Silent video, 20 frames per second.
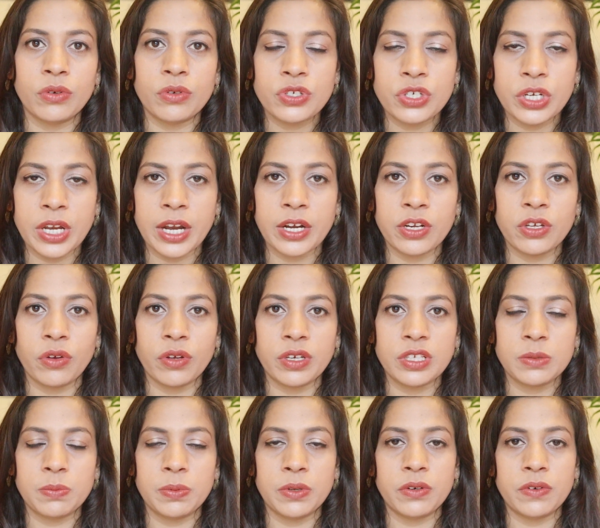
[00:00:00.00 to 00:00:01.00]
share your
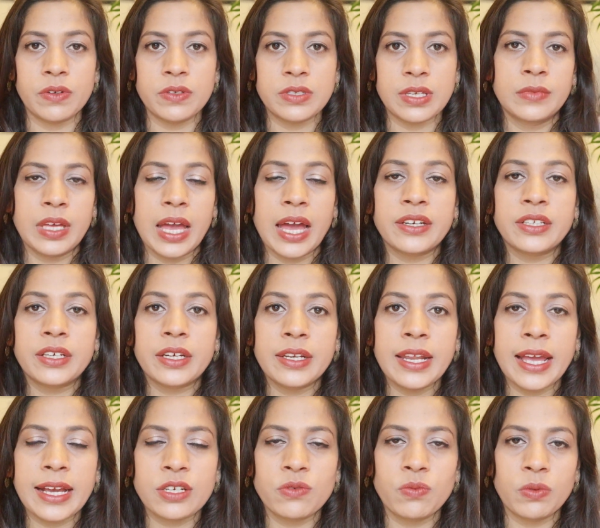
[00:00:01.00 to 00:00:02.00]
experience and
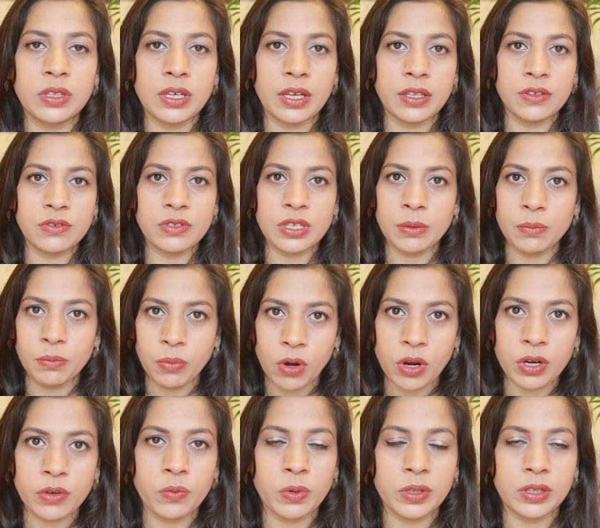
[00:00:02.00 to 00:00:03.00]
connect with others and
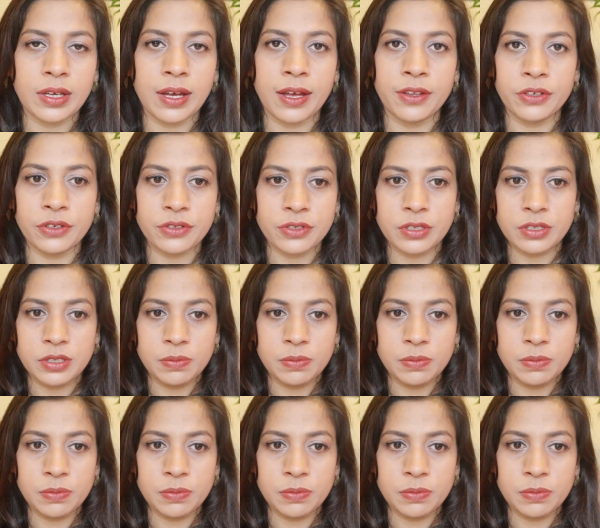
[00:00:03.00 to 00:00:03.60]
bond with others,